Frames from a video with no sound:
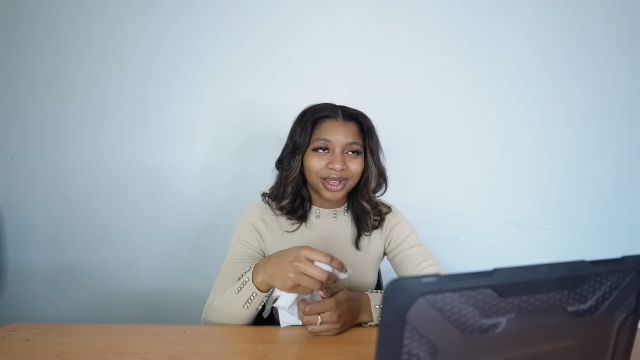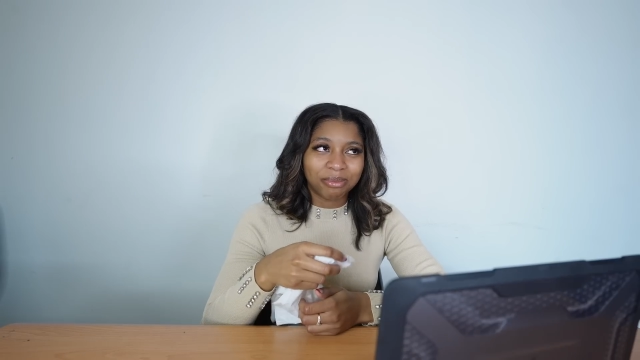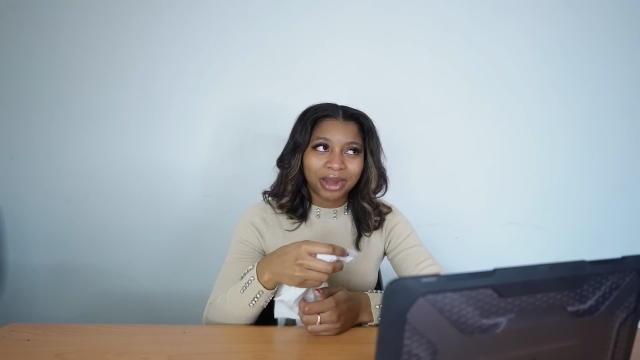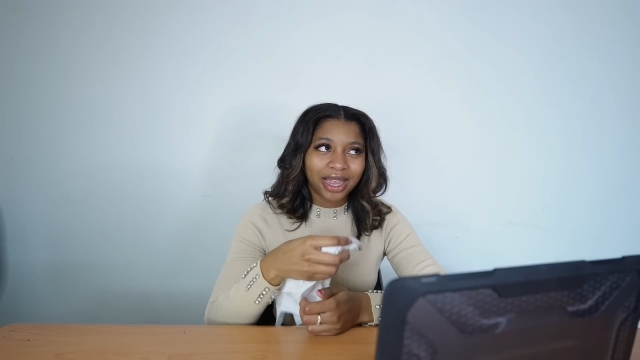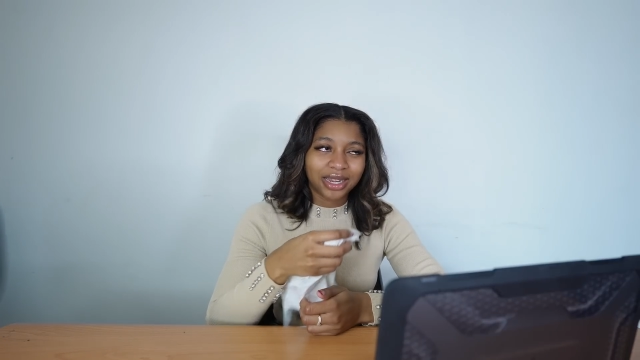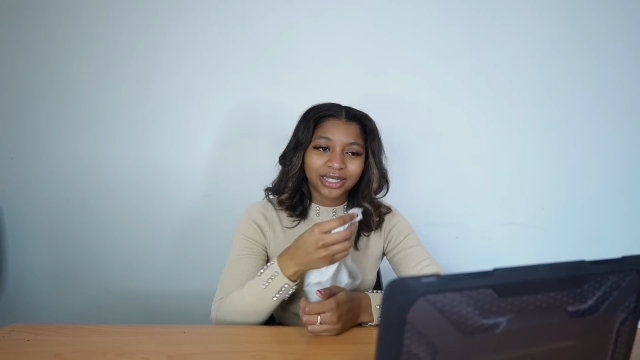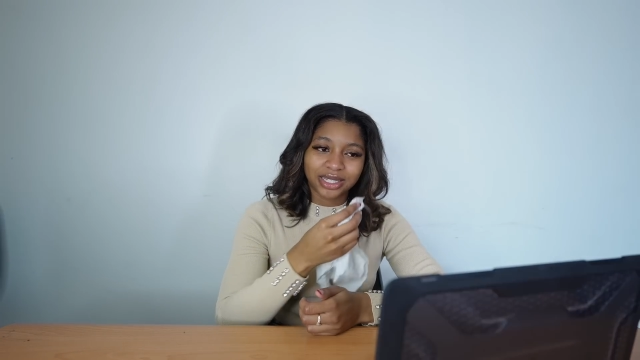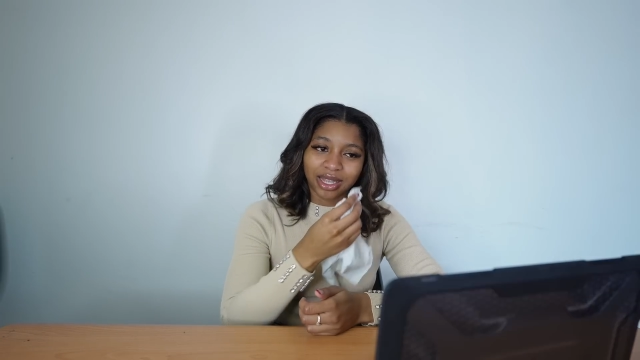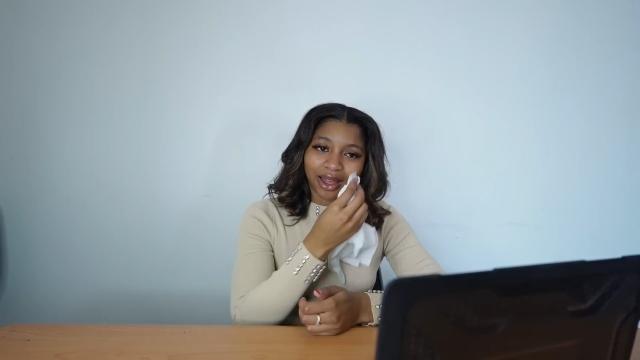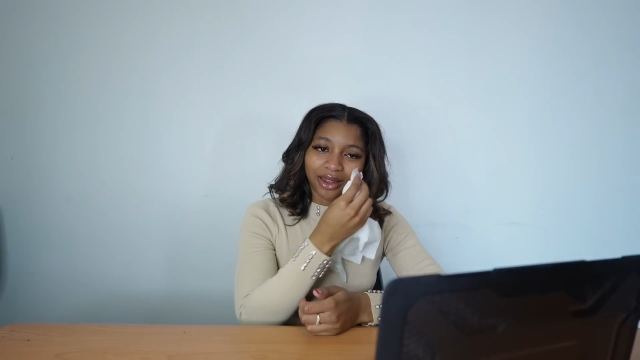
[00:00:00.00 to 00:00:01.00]
Bye,
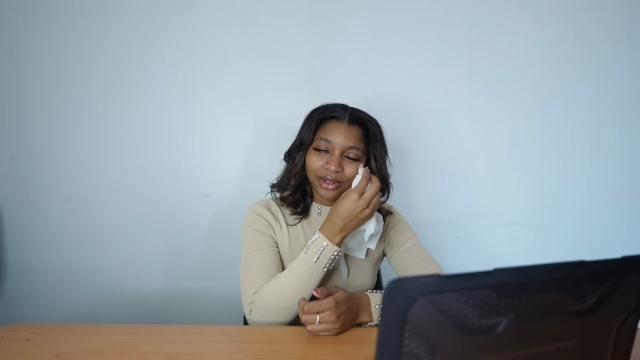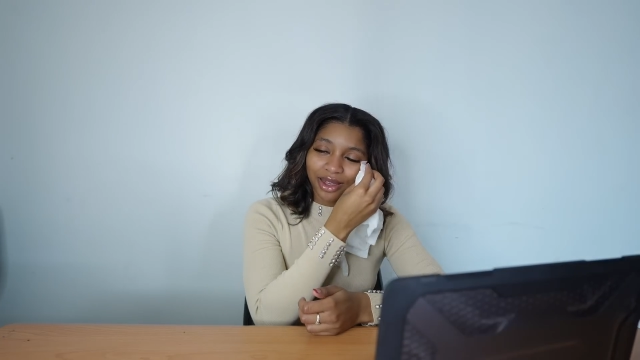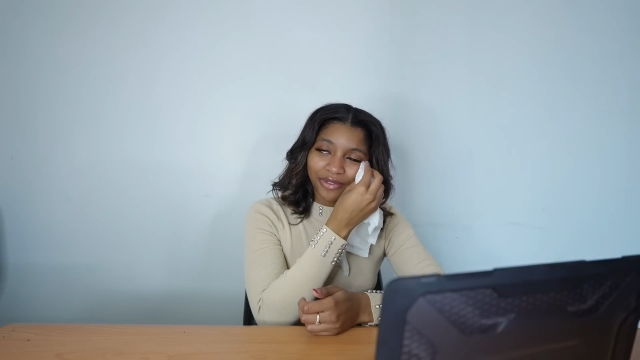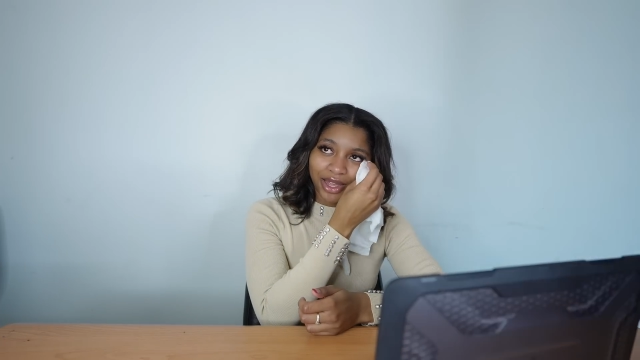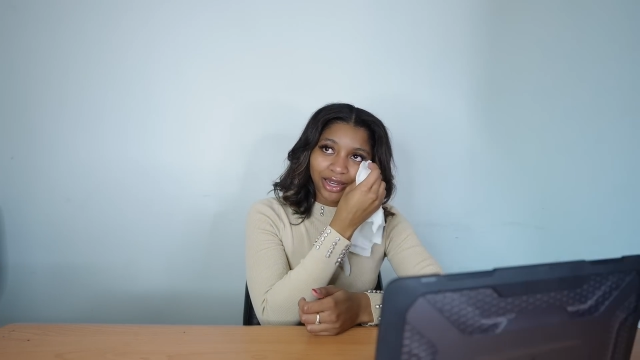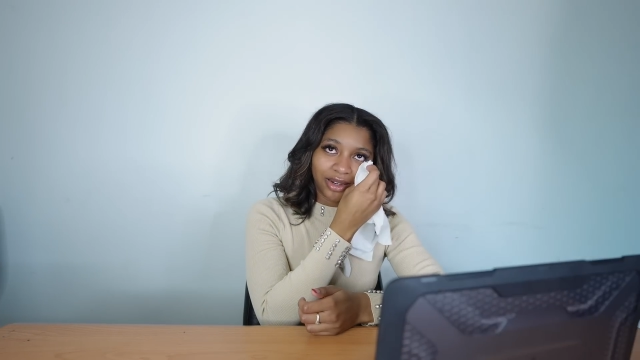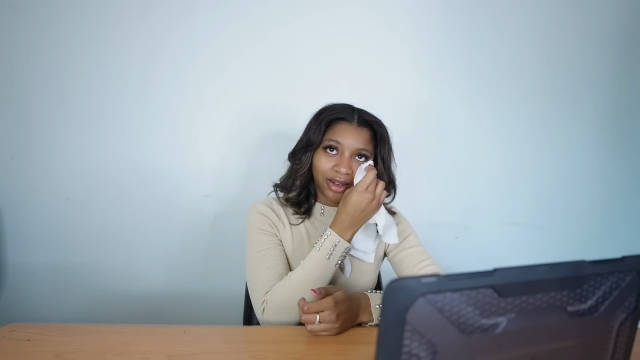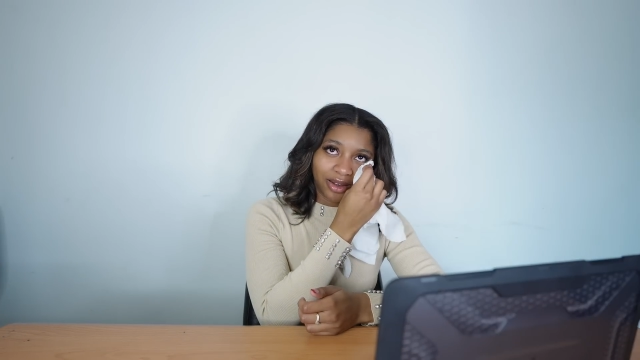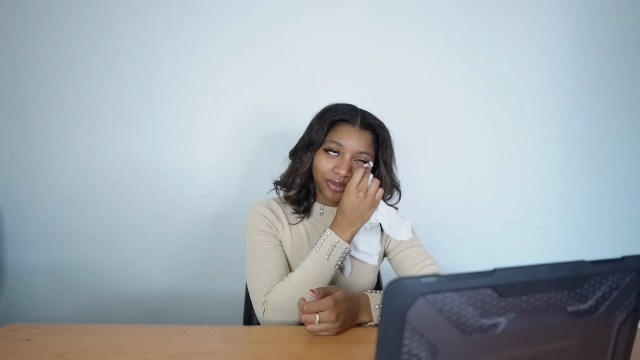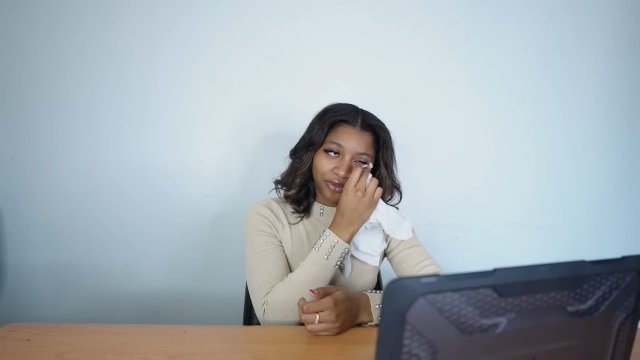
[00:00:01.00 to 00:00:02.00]
Nasan. I've had
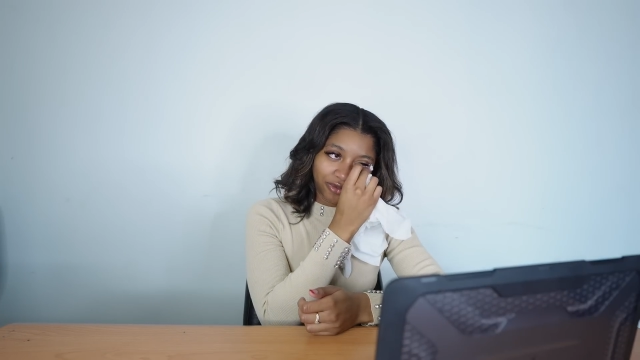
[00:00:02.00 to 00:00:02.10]
enough.